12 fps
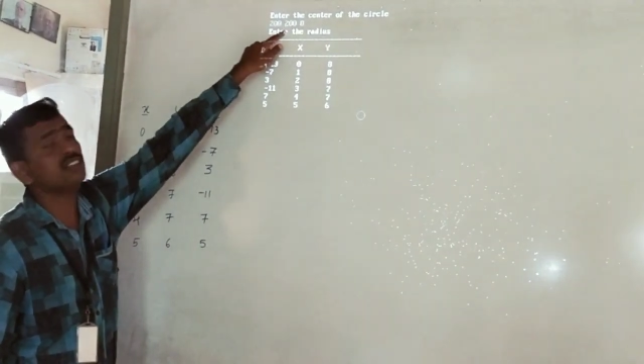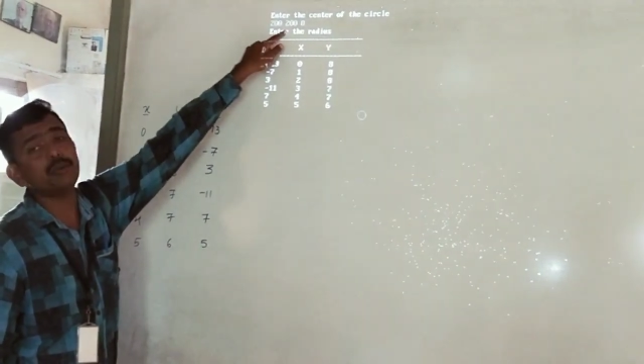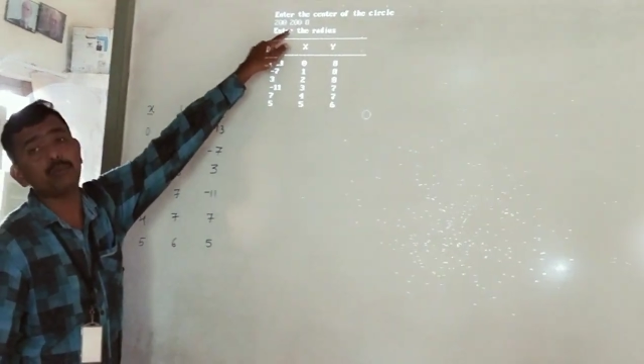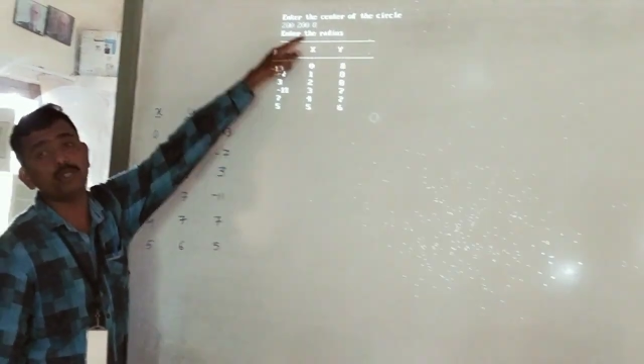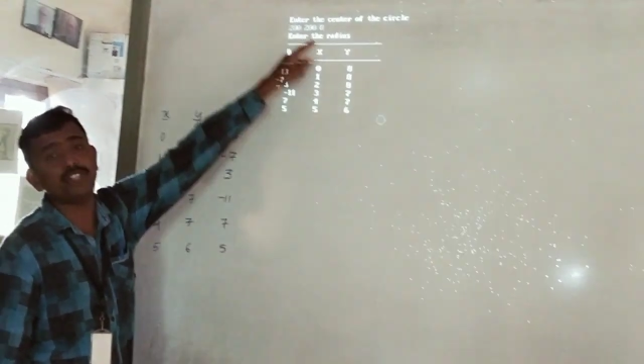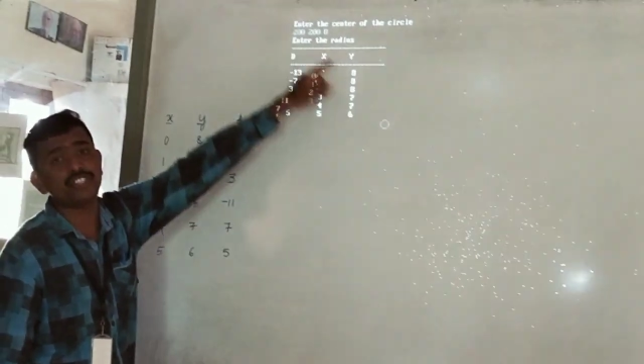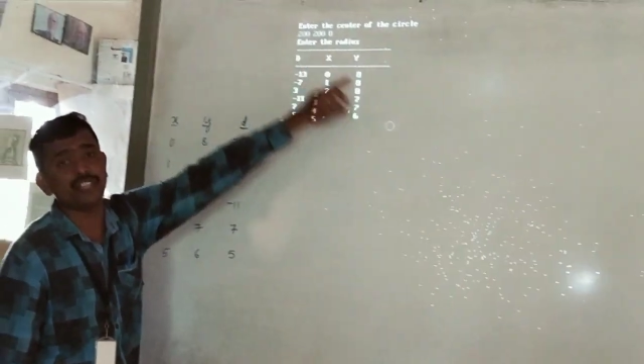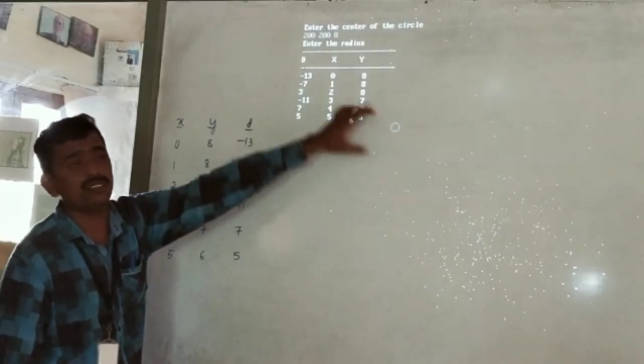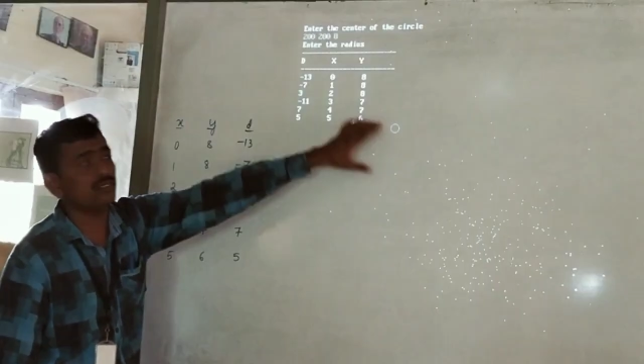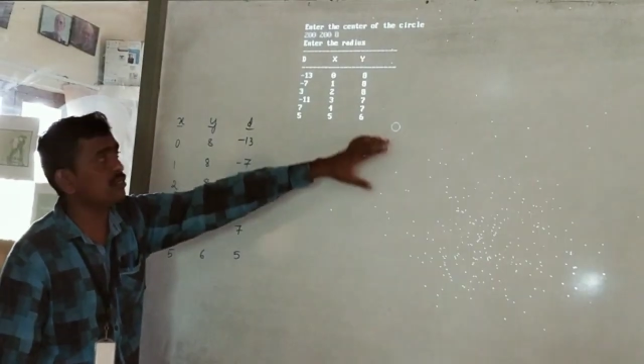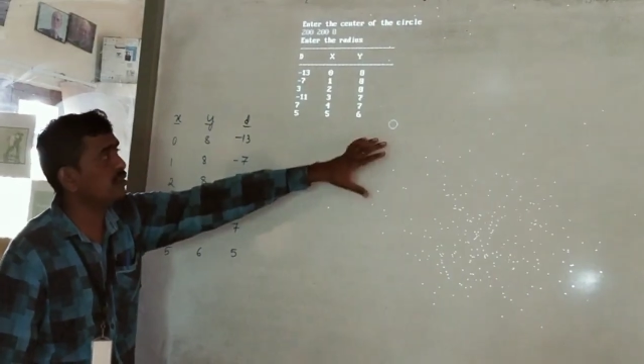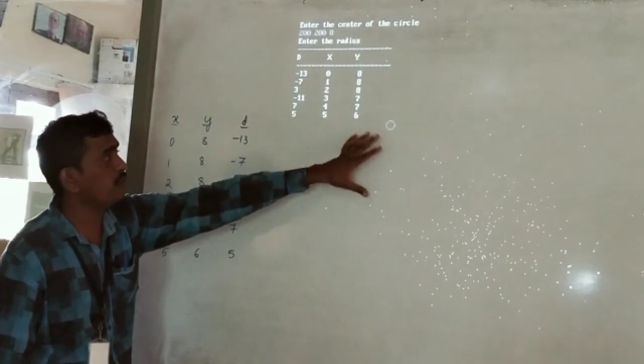is the position
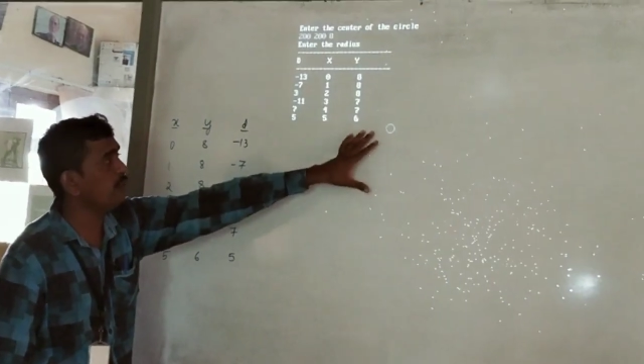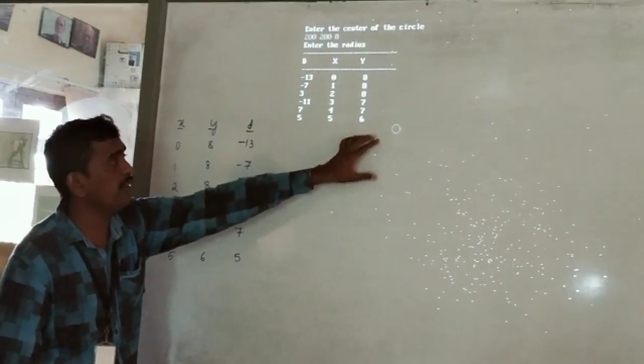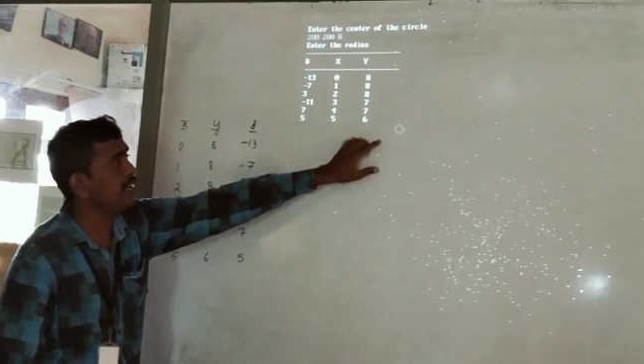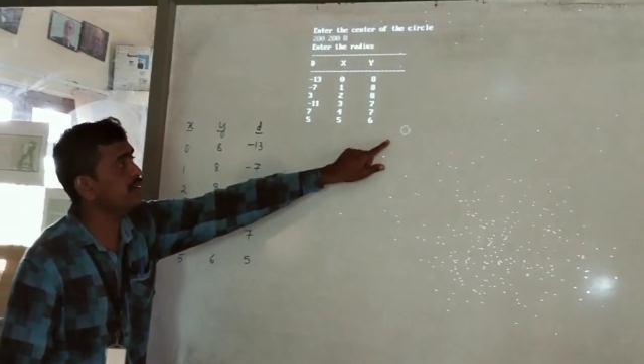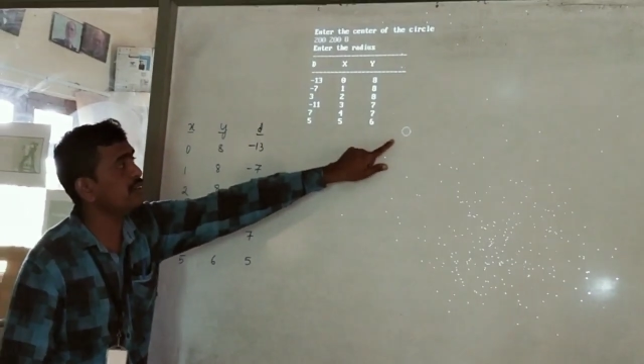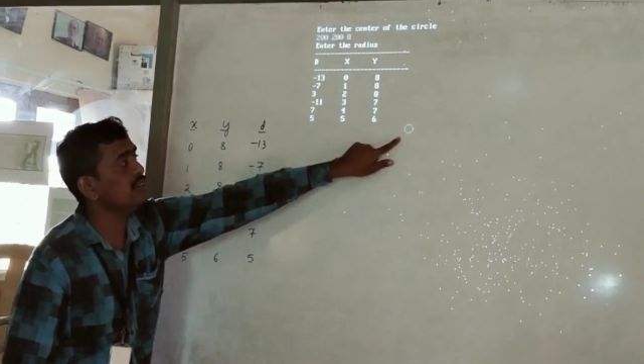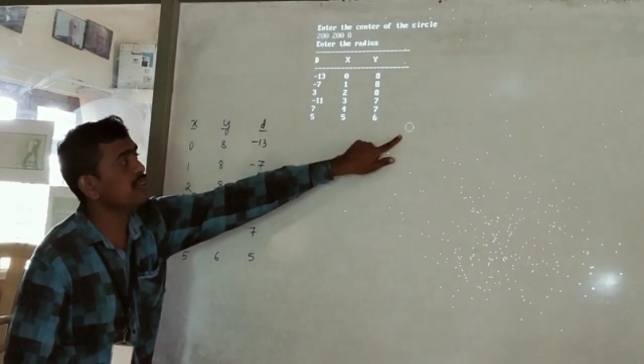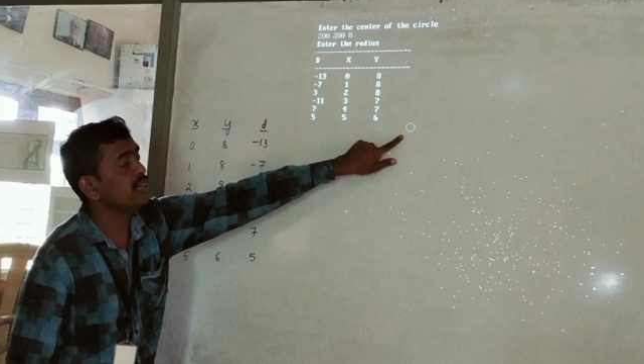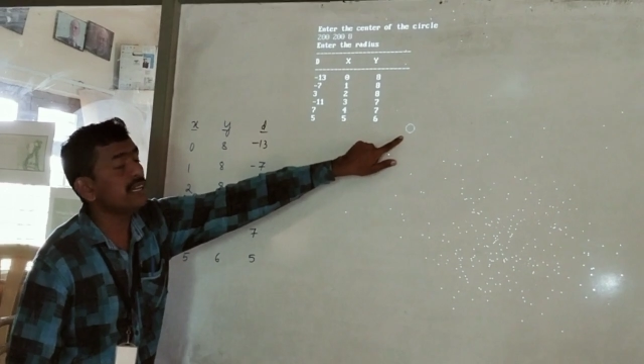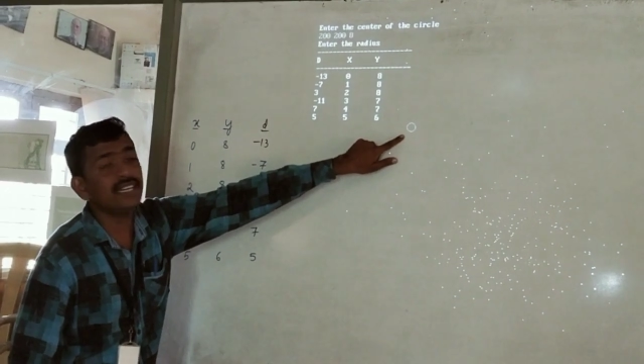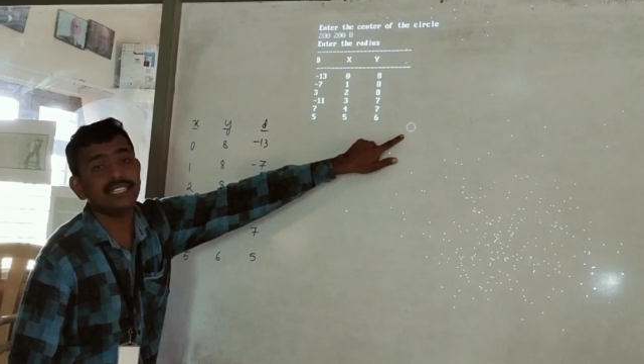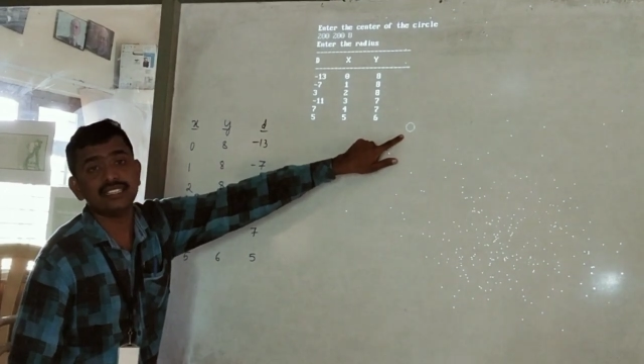where
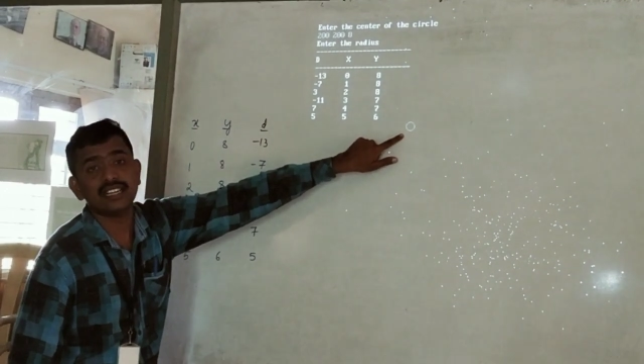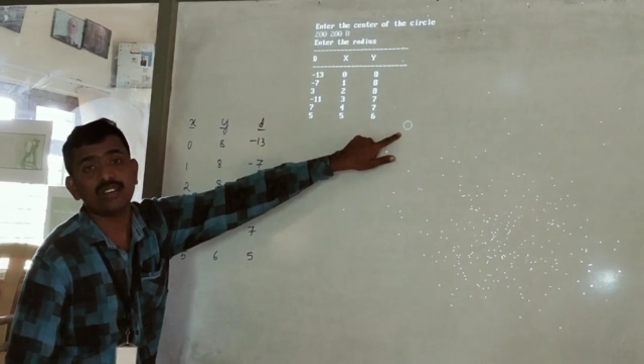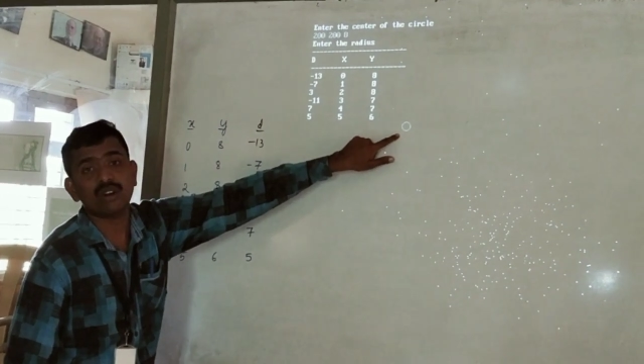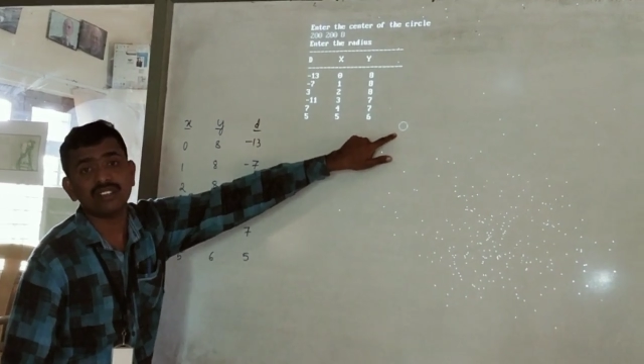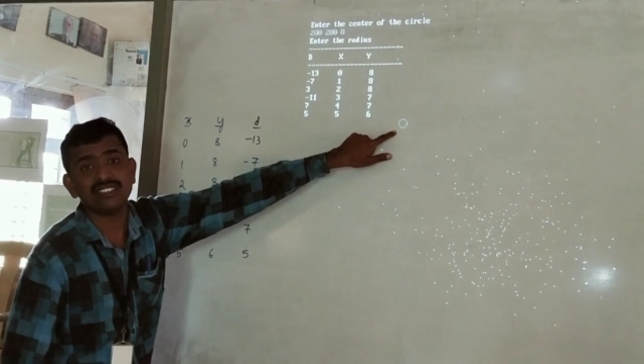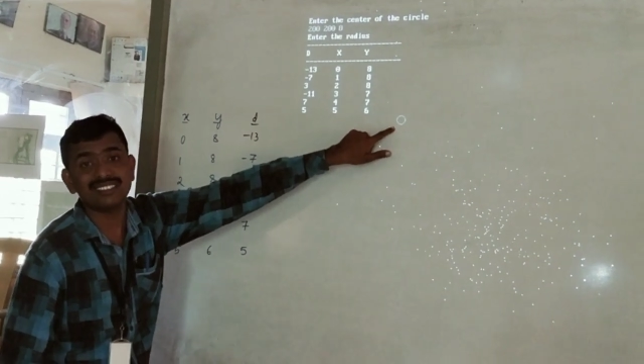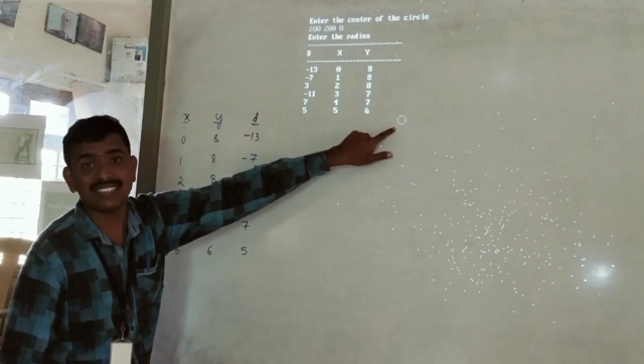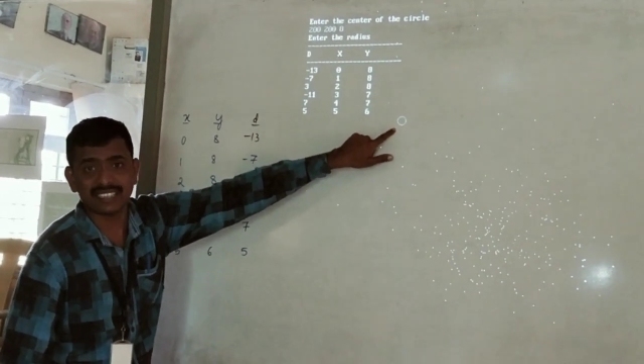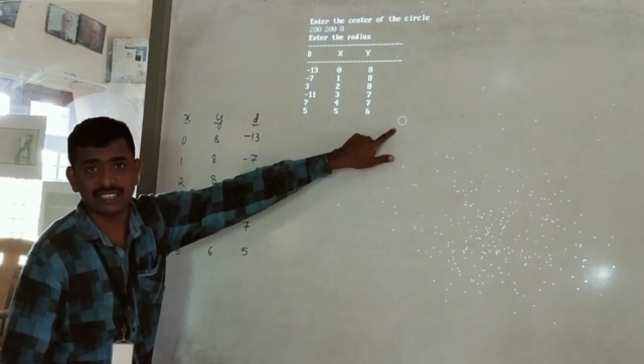it is the drawn the